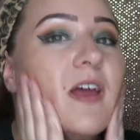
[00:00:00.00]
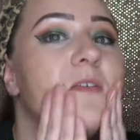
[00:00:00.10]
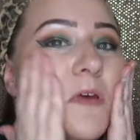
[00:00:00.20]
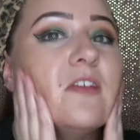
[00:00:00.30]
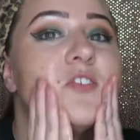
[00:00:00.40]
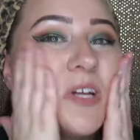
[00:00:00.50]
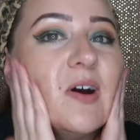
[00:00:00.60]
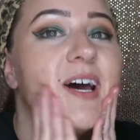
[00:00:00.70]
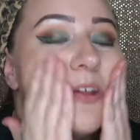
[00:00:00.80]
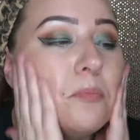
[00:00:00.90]
And then just
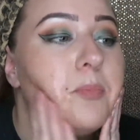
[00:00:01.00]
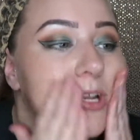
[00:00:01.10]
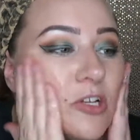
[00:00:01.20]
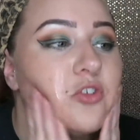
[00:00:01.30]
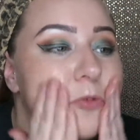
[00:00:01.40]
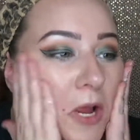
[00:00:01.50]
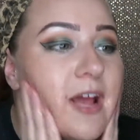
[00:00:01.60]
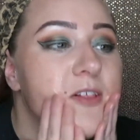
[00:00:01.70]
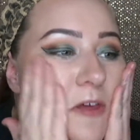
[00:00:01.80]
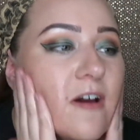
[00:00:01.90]
go ahead and put it
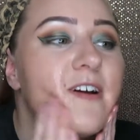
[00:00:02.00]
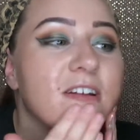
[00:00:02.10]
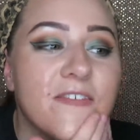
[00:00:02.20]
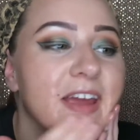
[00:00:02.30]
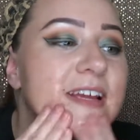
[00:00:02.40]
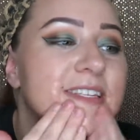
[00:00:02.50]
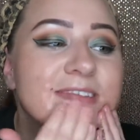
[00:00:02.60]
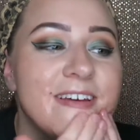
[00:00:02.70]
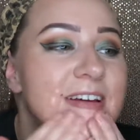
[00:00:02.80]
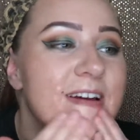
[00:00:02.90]
directly on your face.